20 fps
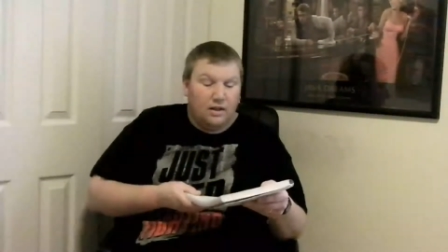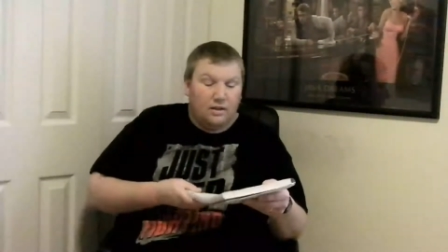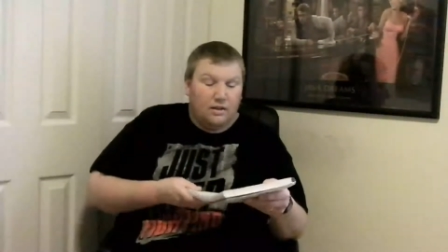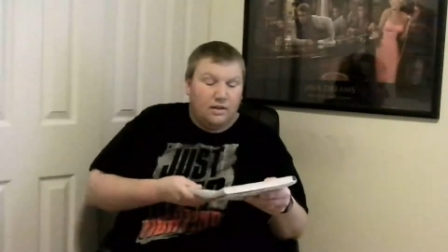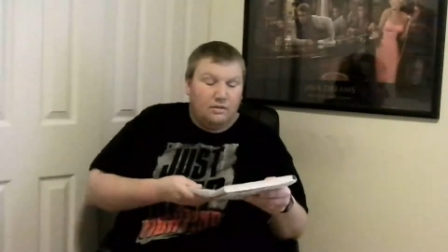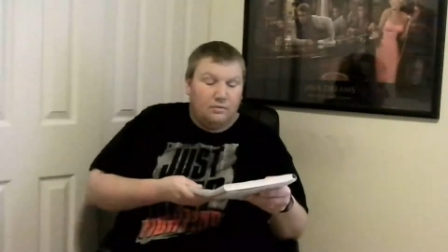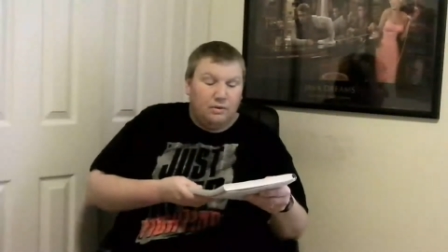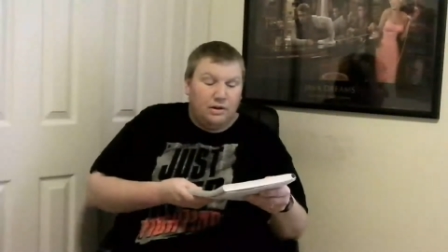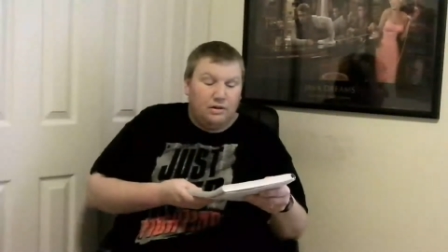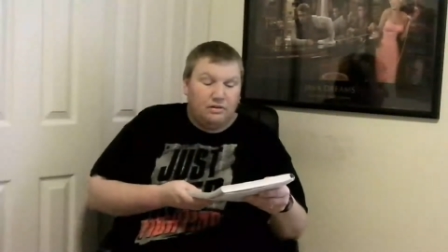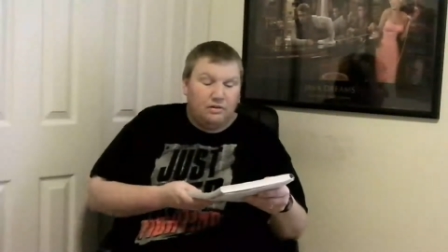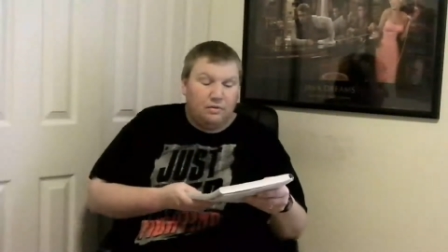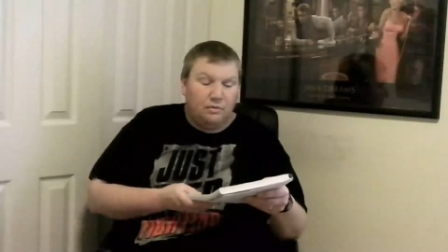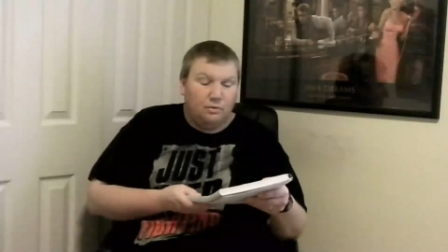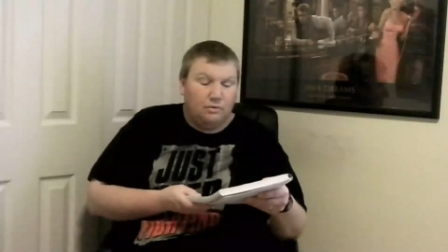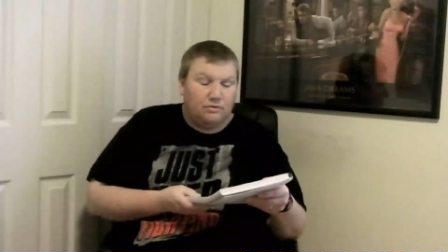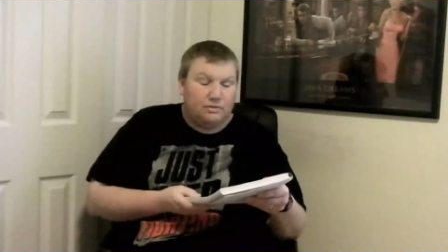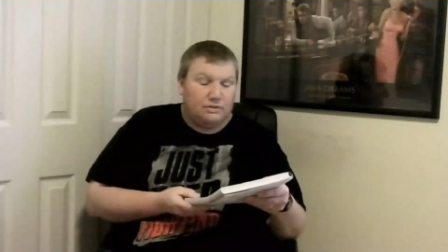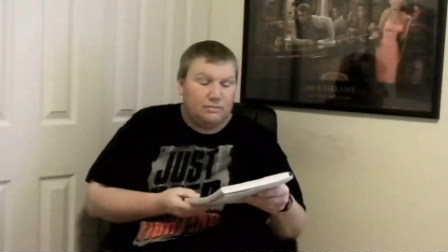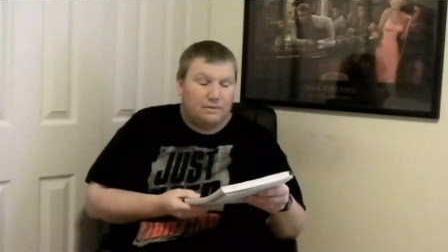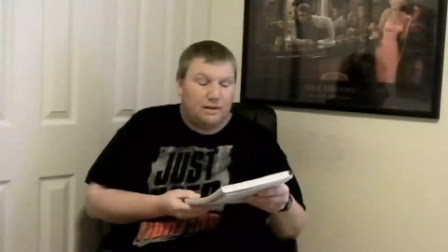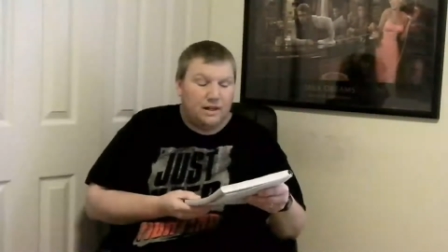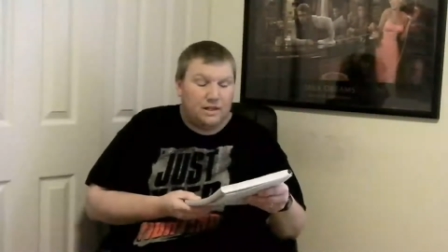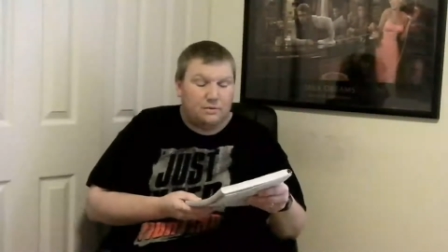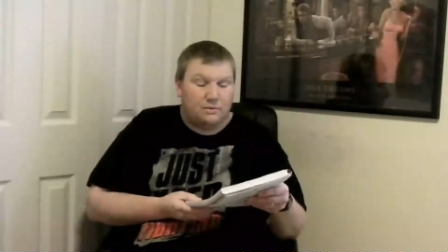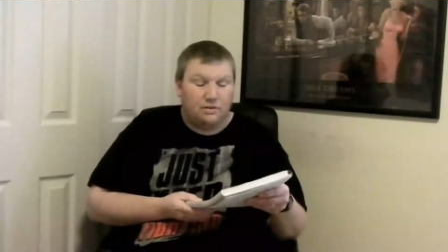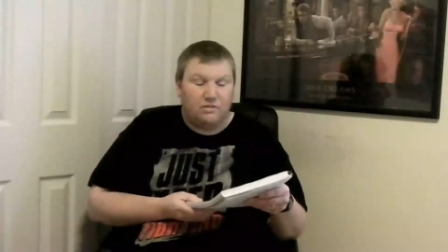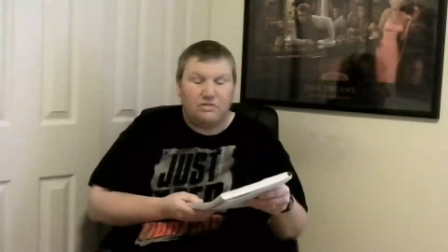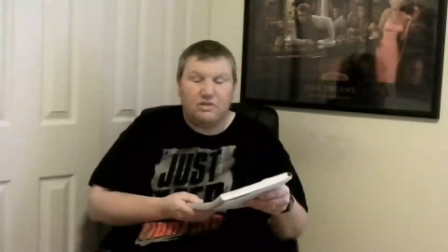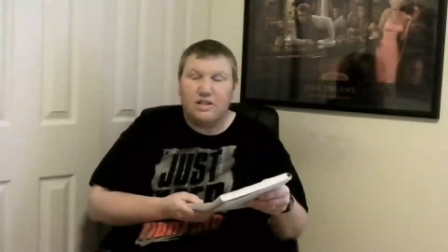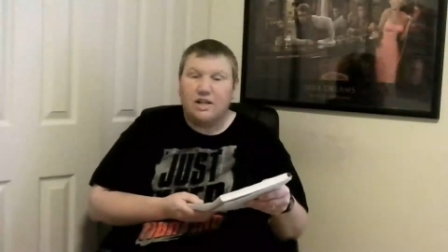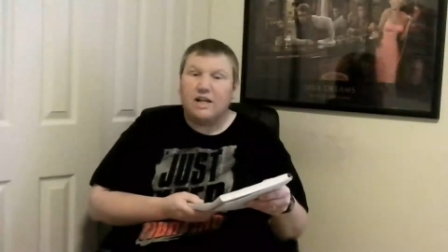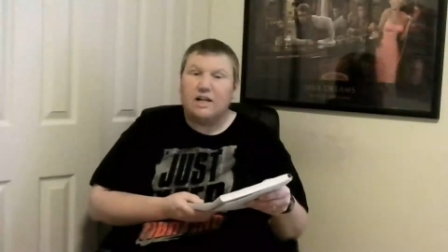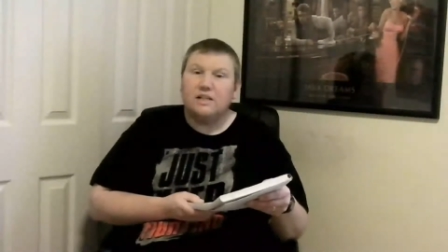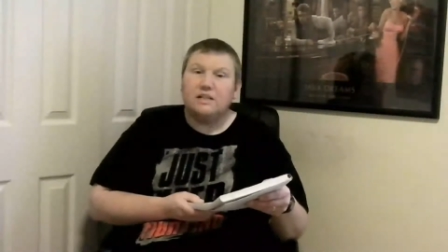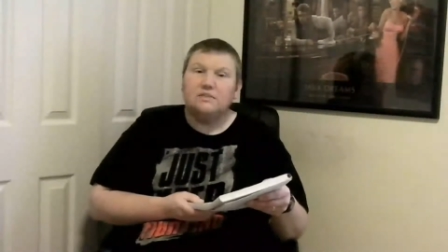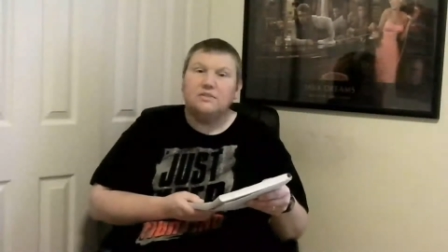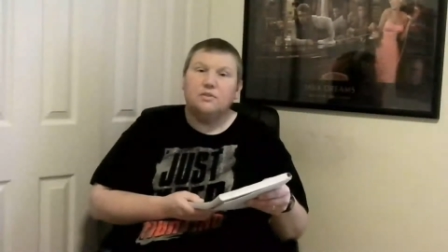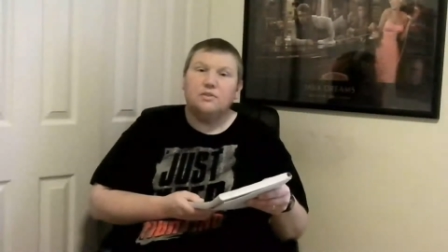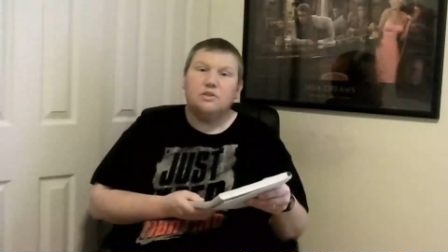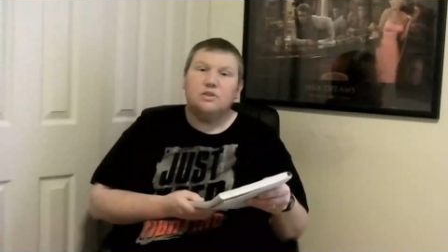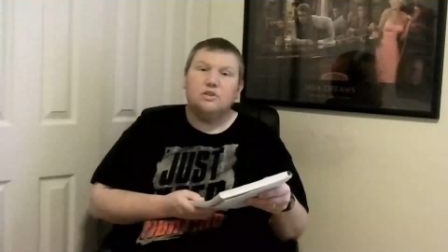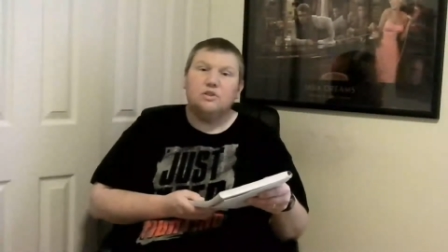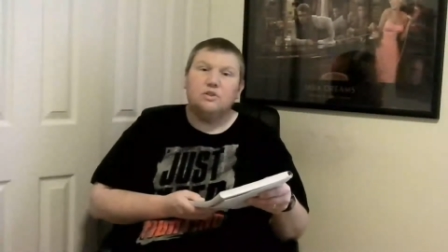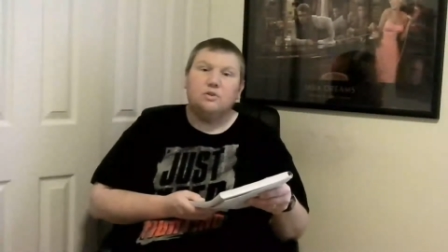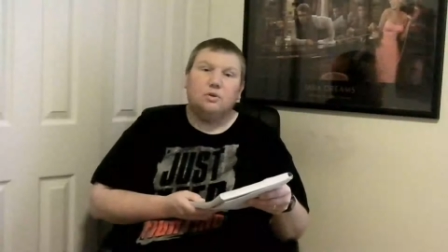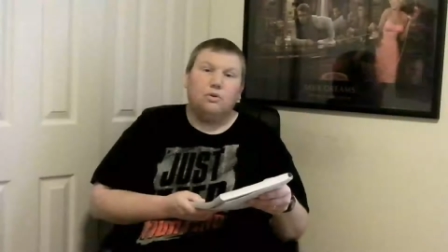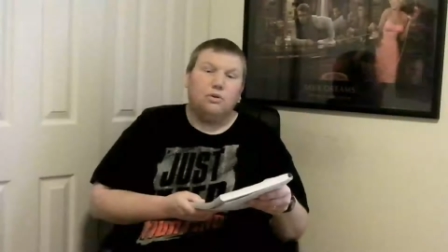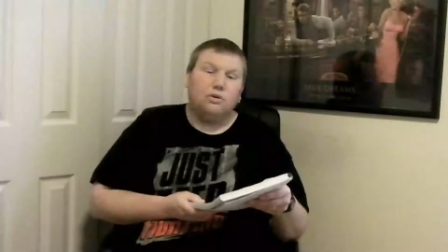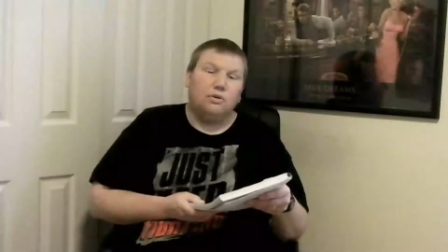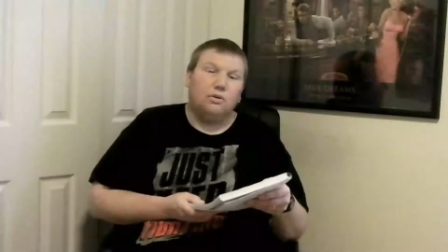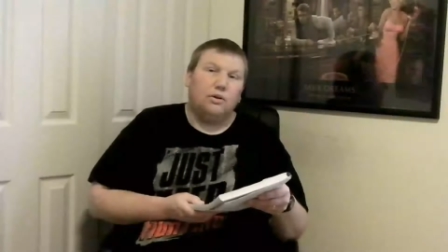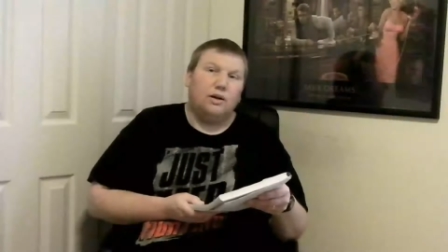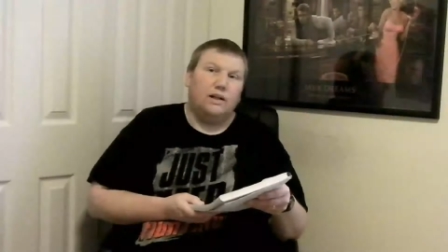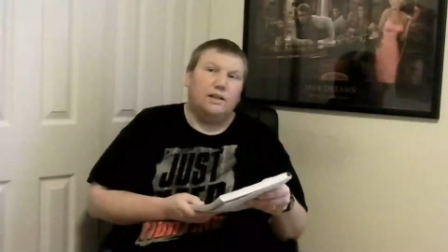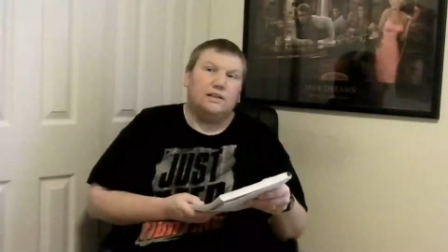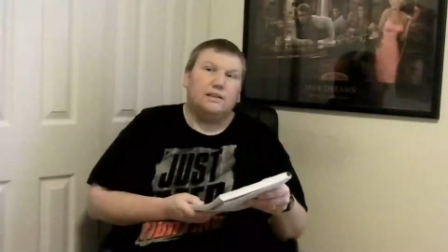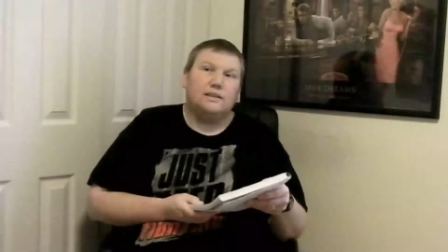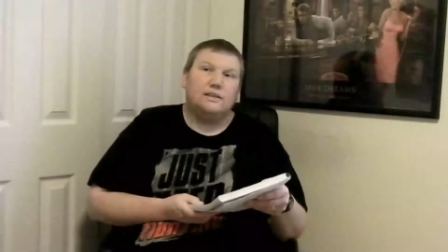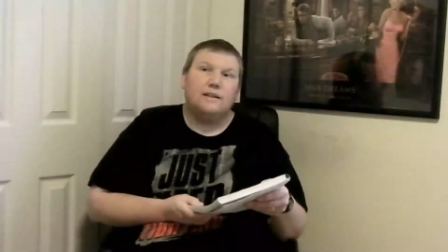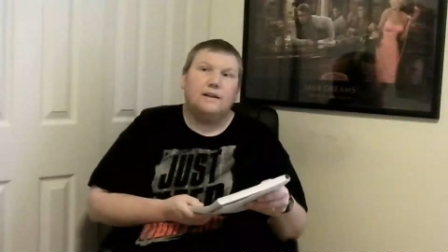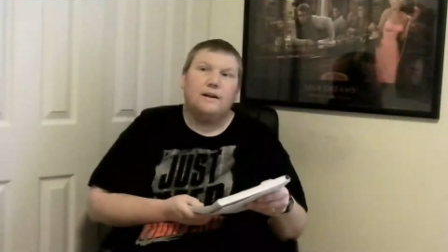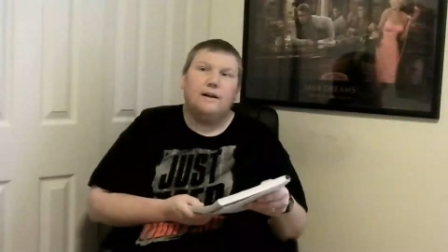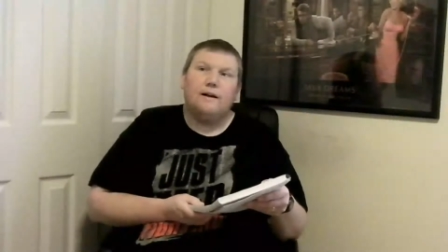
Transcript: Then we had a women's match. We had Jazz versus Jordynne Grace.